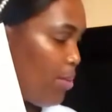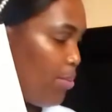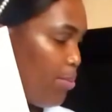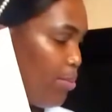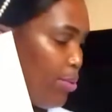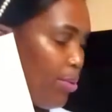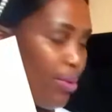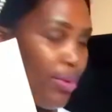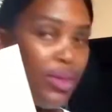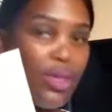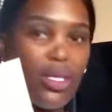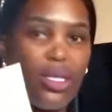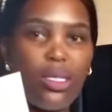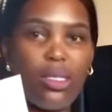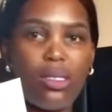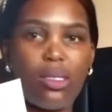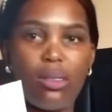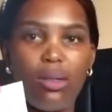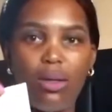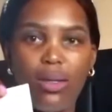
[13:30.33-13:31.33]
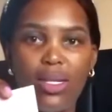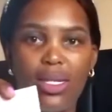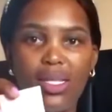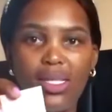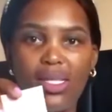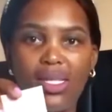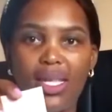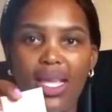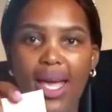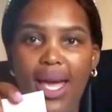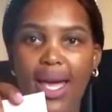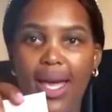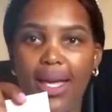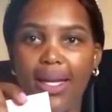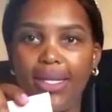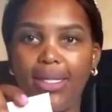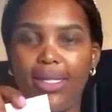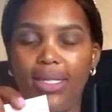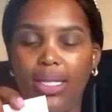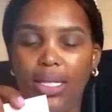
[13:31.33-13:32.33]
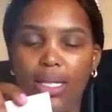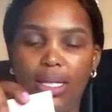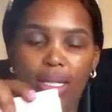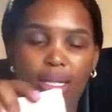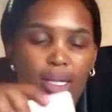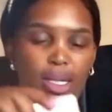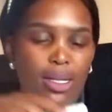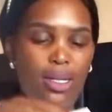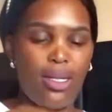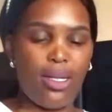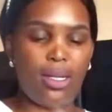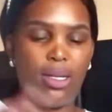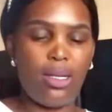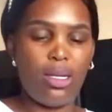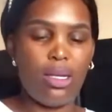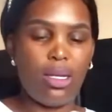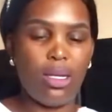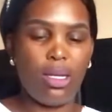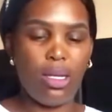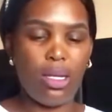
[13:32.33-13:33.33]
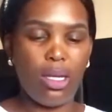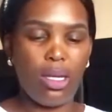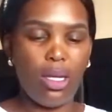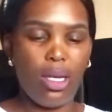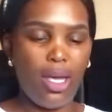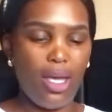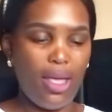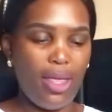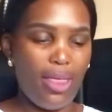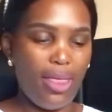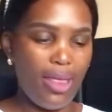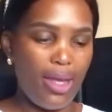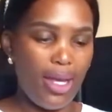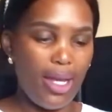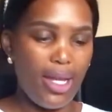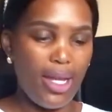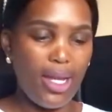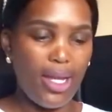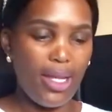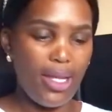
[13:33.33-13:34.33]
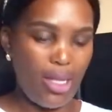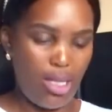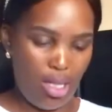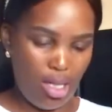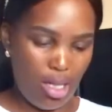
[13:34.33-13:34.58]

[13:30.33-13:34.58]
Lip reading: Put this on the side, and then